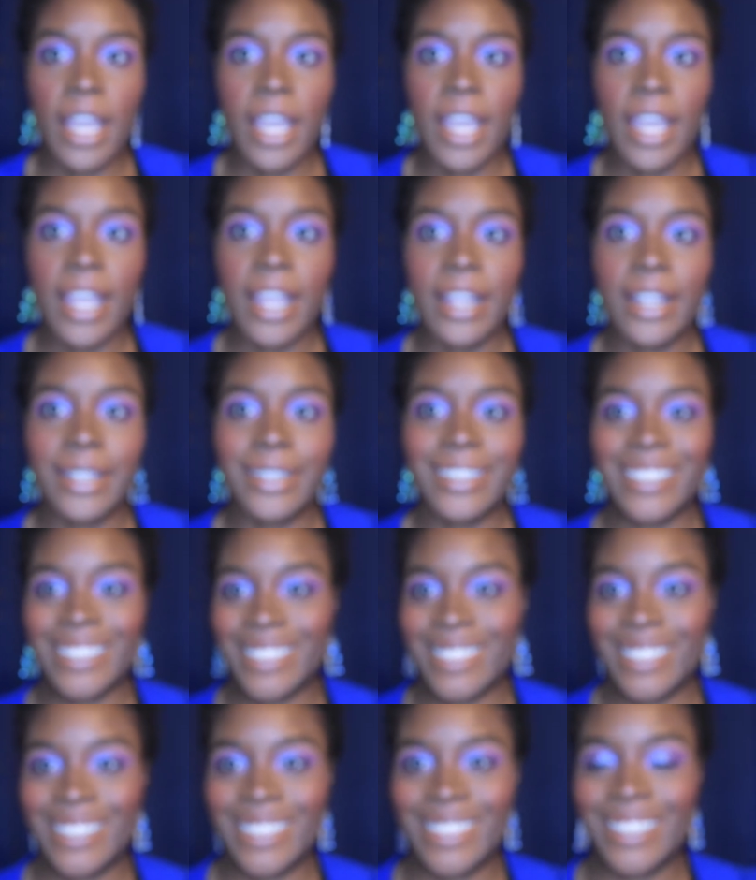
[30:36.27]
hate
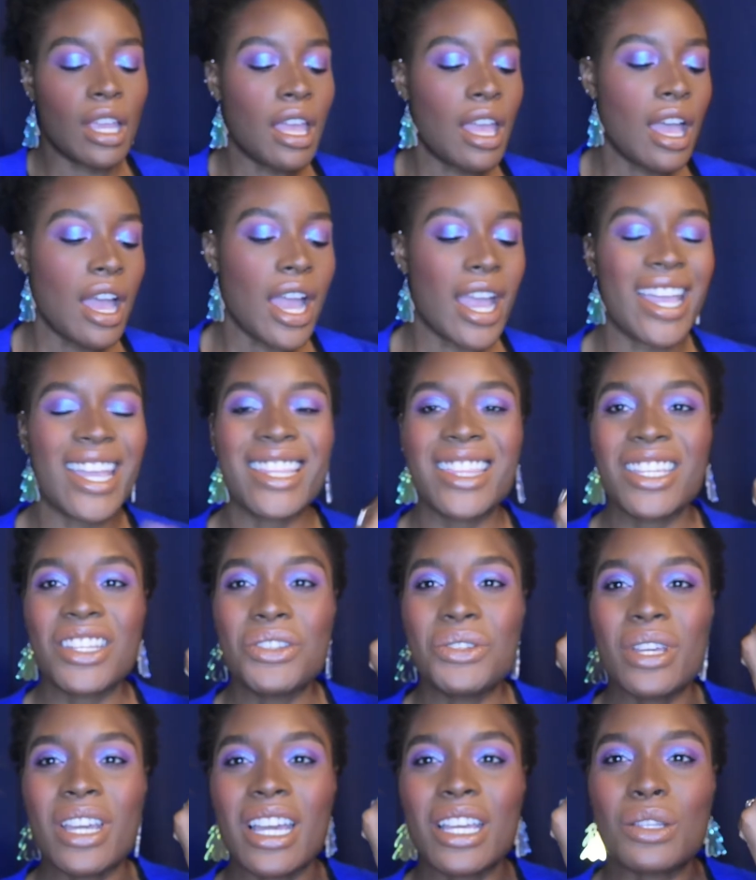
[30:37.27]

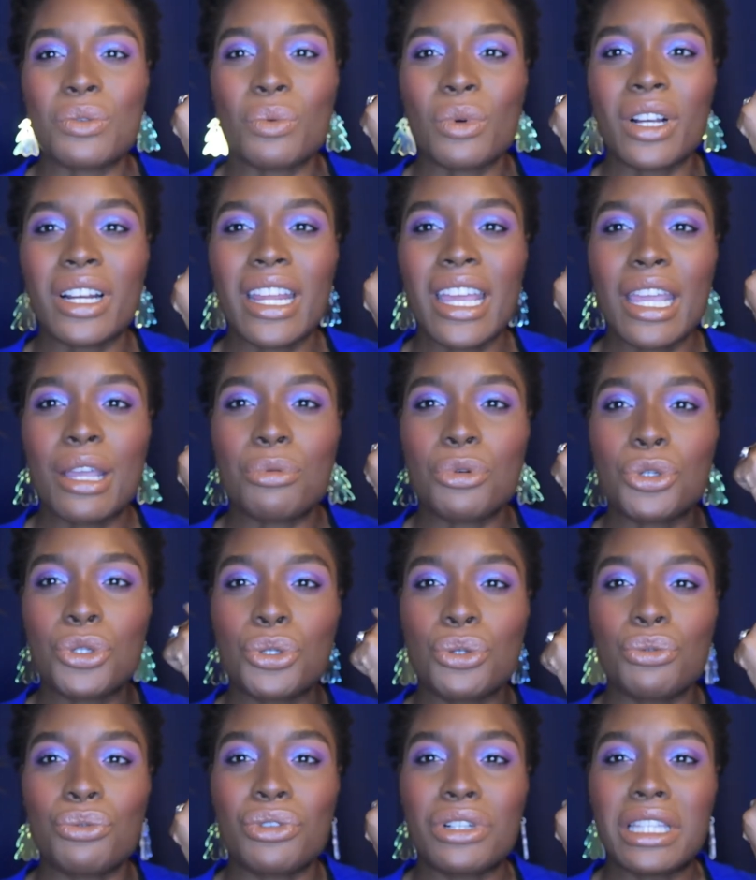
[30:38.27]
that you guys weren't able
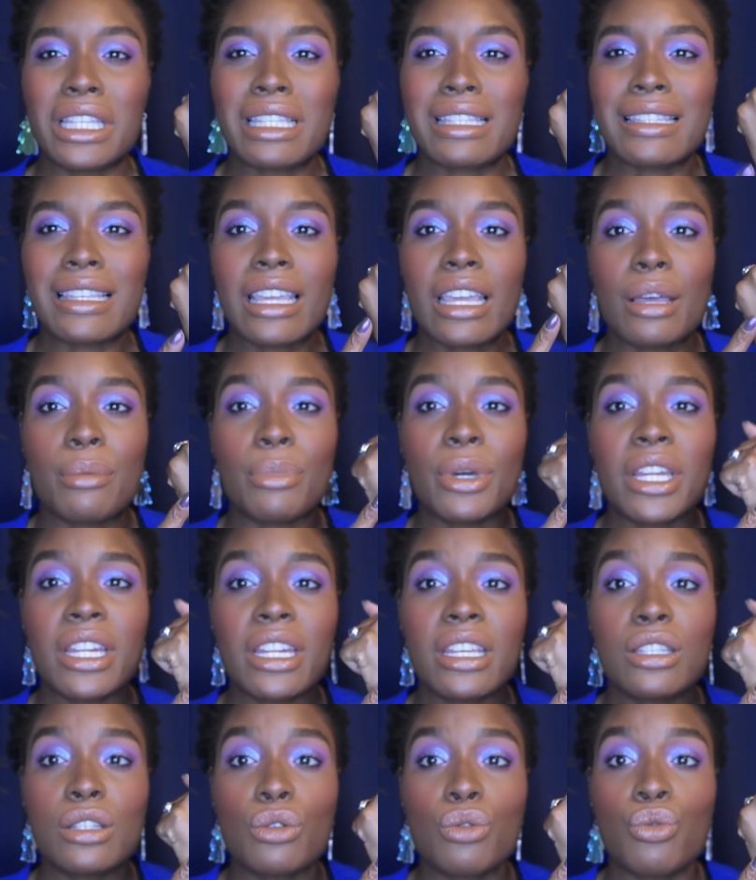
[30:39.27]
to really see it, but it
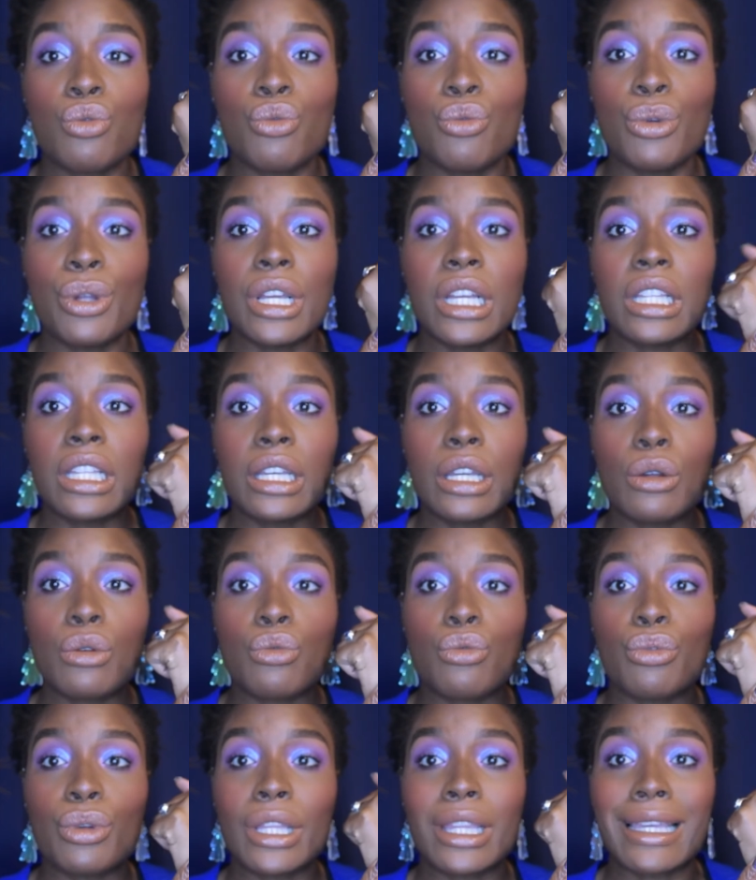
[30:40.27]
is a really,
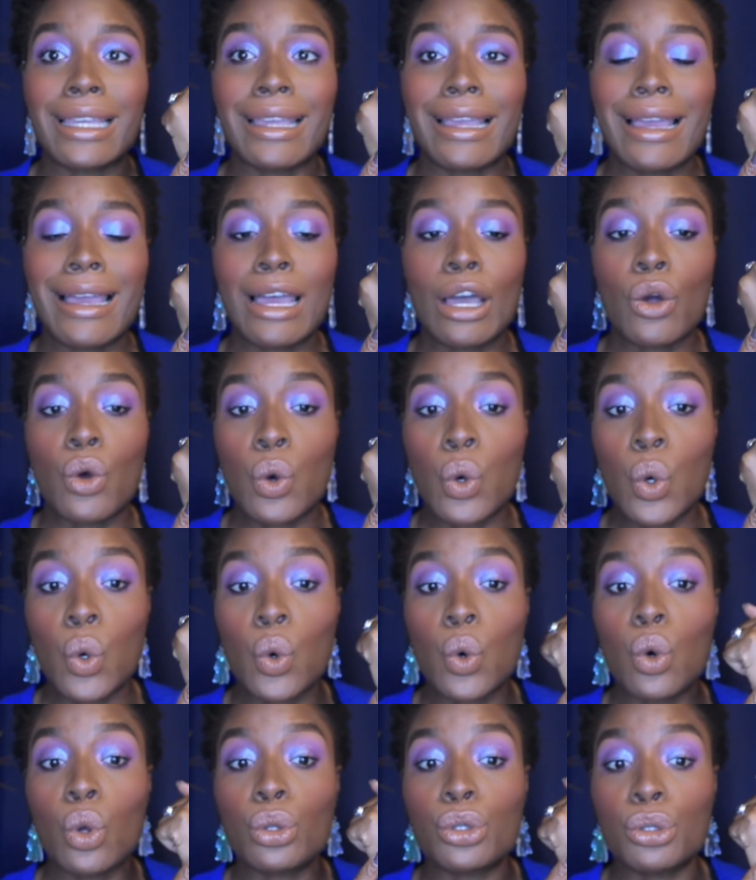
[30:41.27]
really
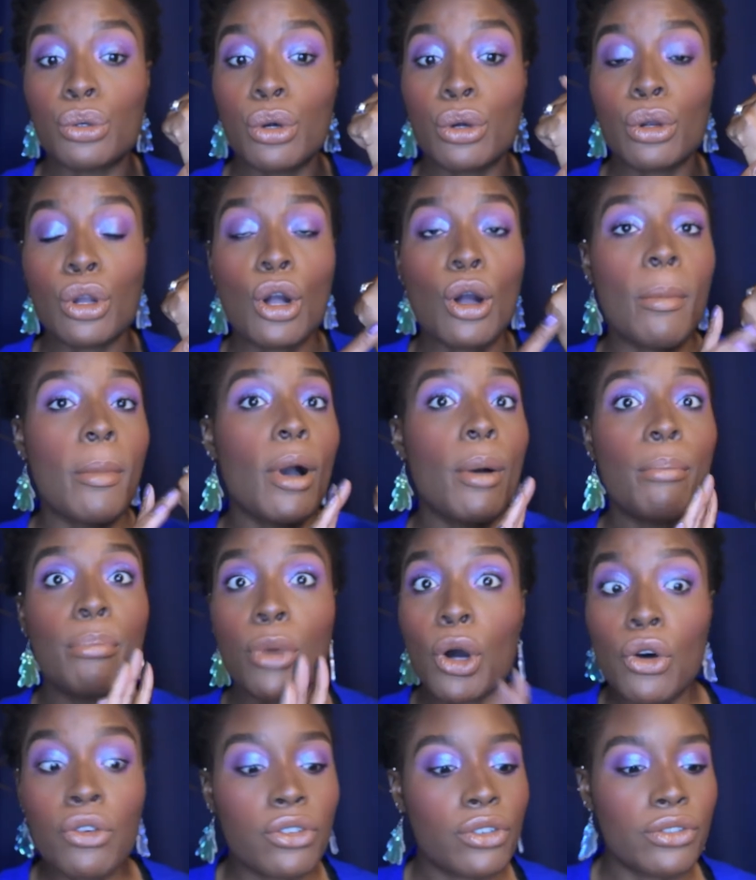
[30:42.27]
cool duochrome.
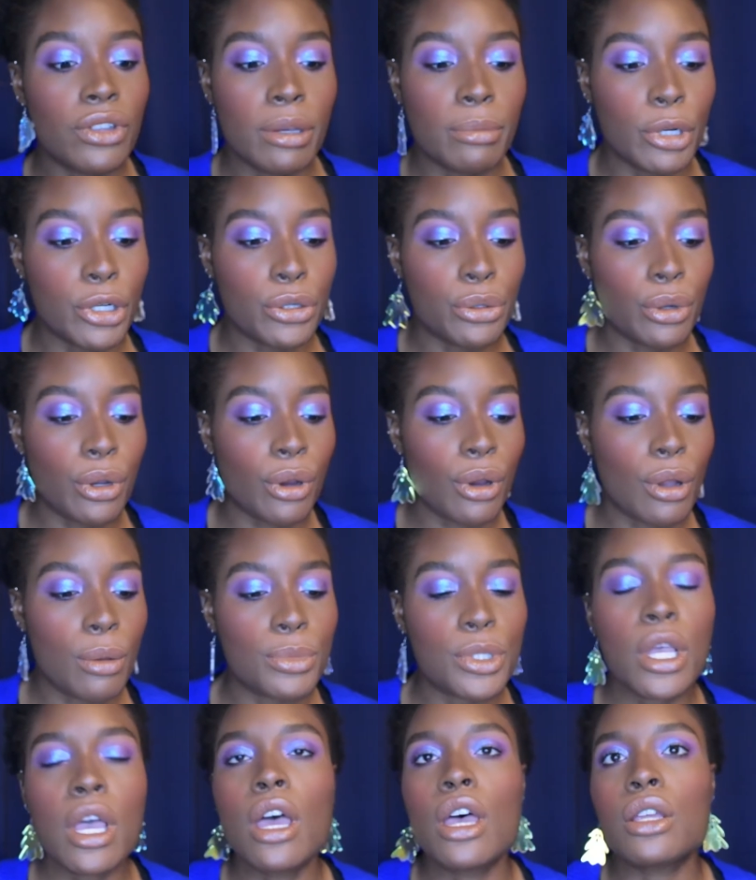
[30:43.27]
Both of them are
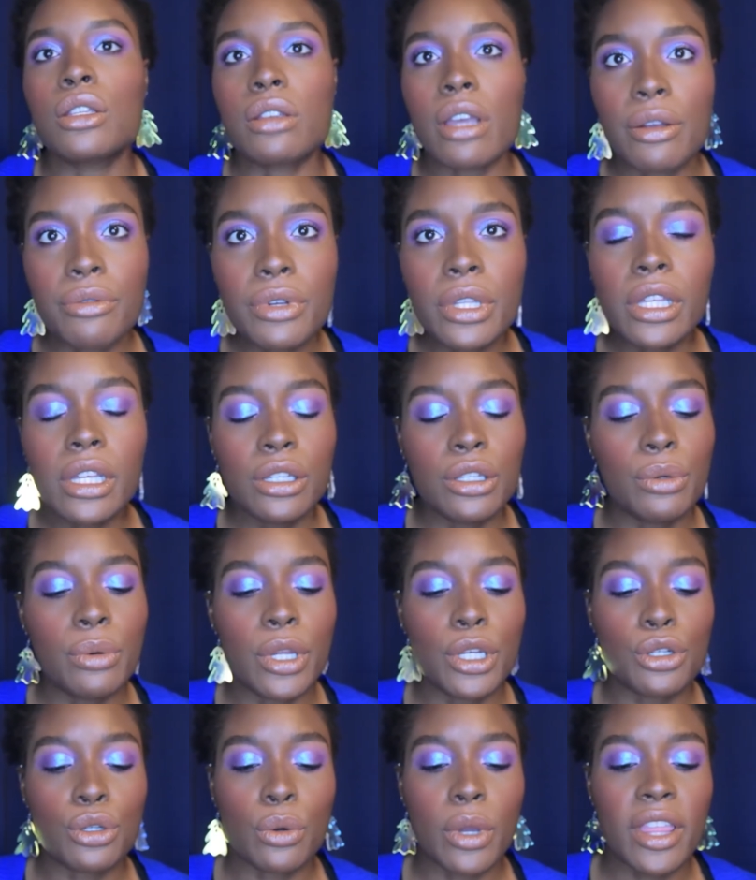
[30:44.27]
duochromes. So I really do
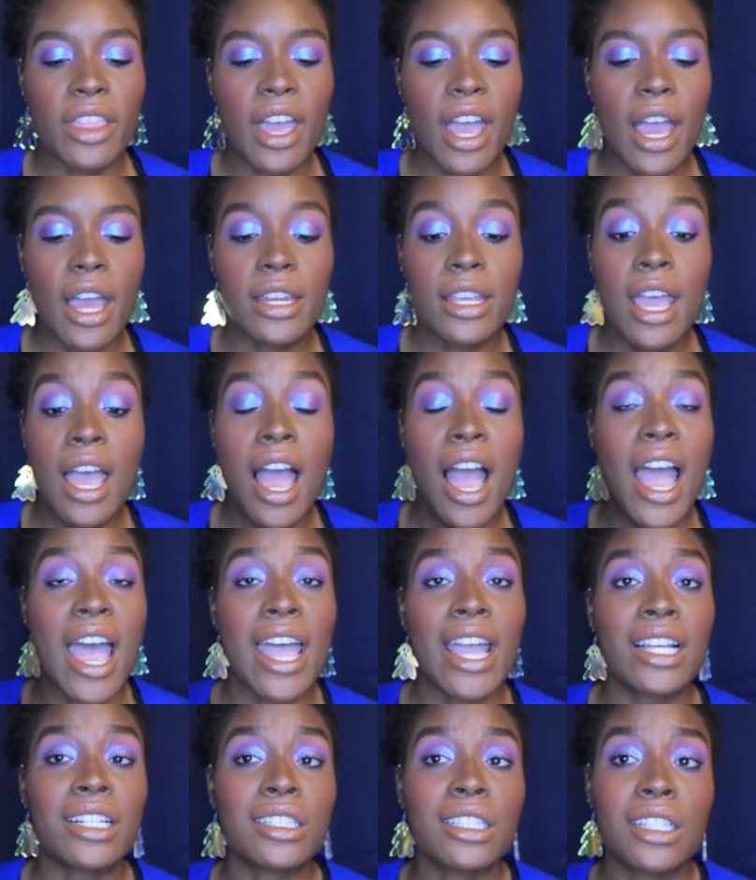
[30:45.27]
enjoy that. I
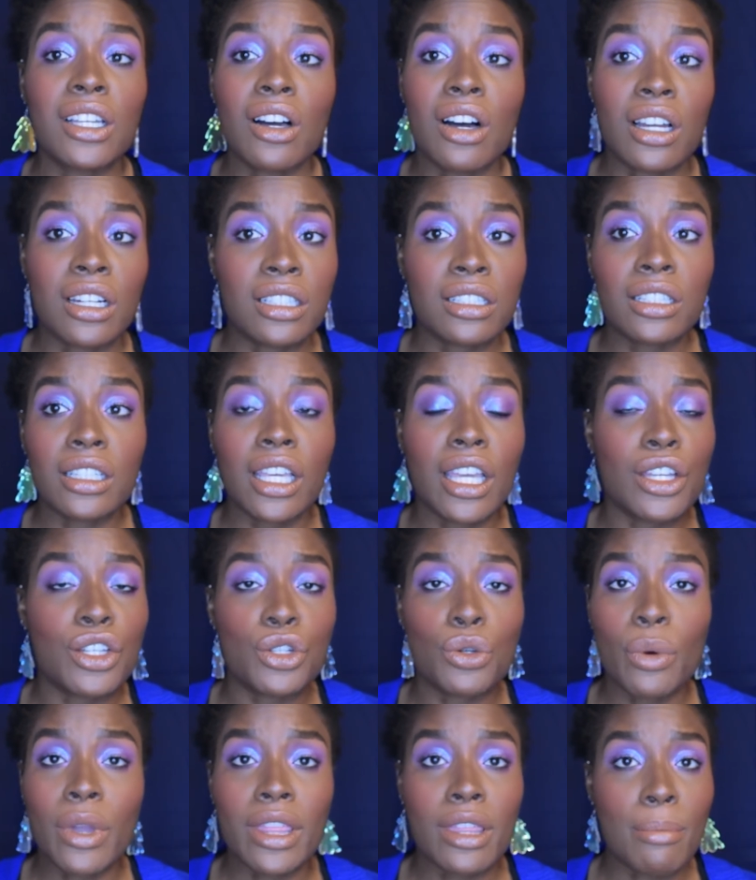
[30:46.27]
actually honestly
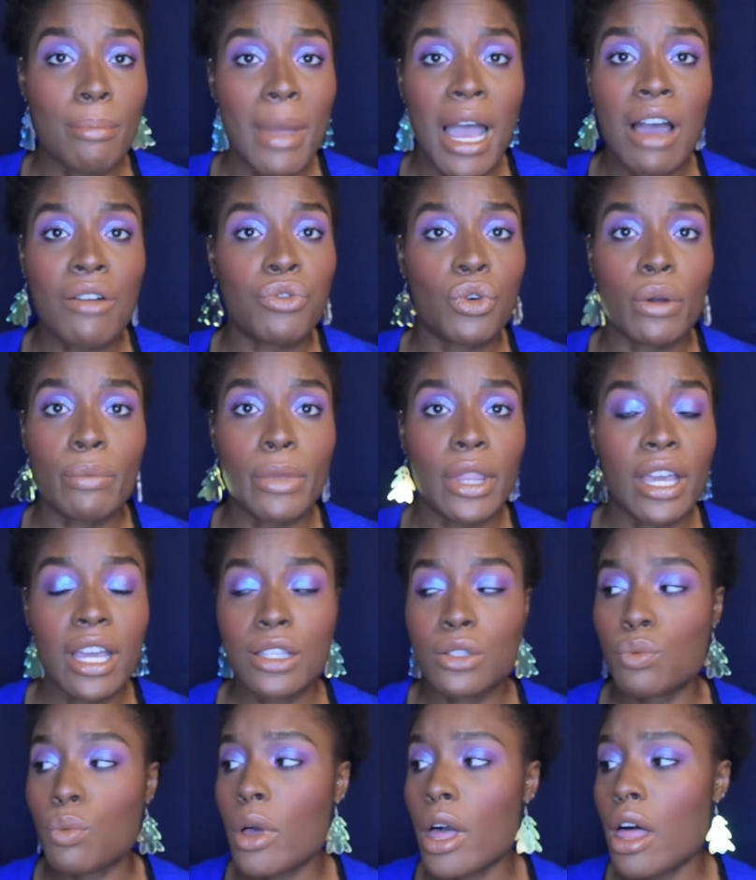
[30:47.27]
enjoy the matte formula
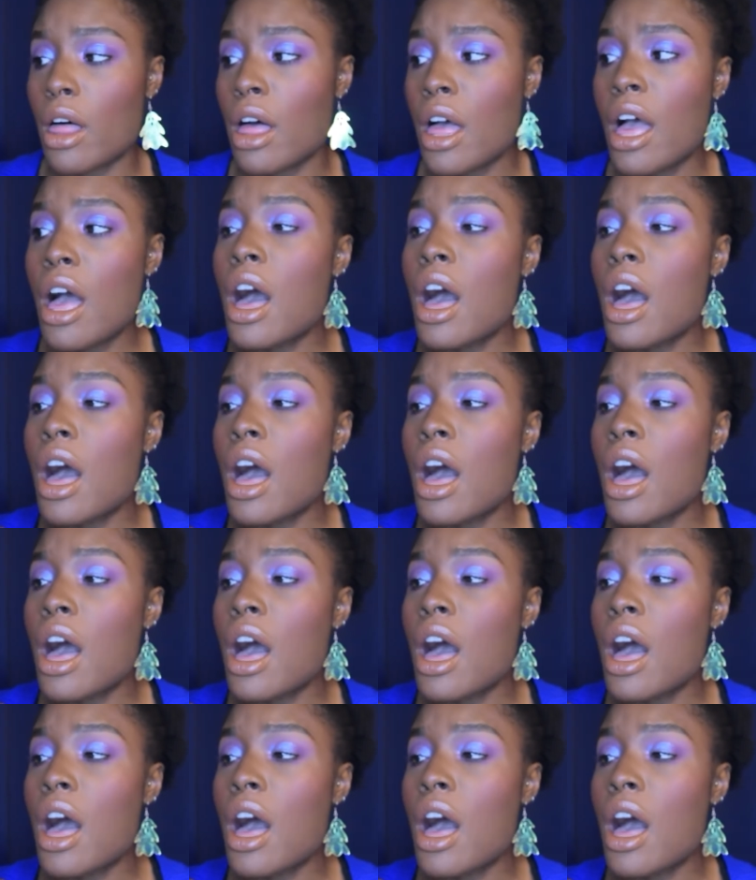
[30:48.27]
as well.